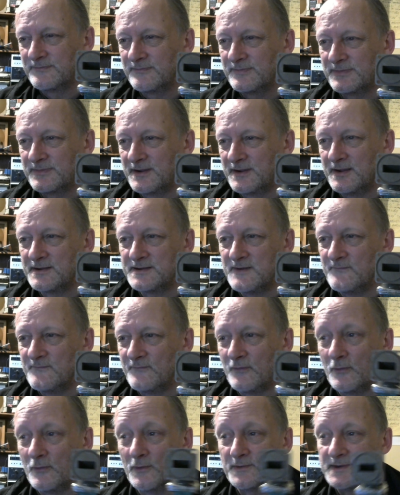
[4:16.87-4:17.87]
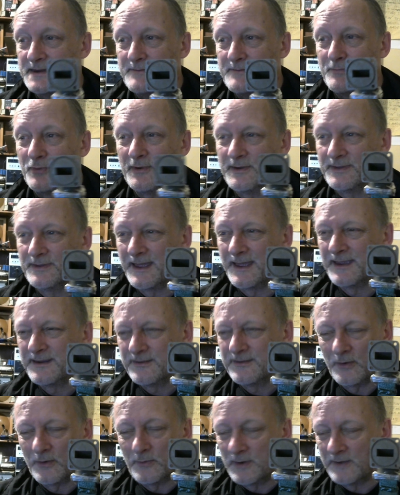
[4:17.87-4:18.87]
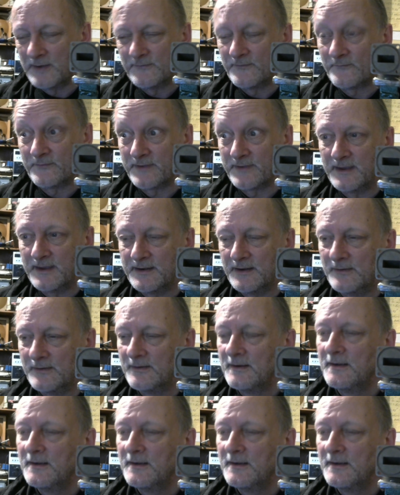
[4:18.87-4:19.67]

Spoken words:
13, 14 point that, whatever, I forget now.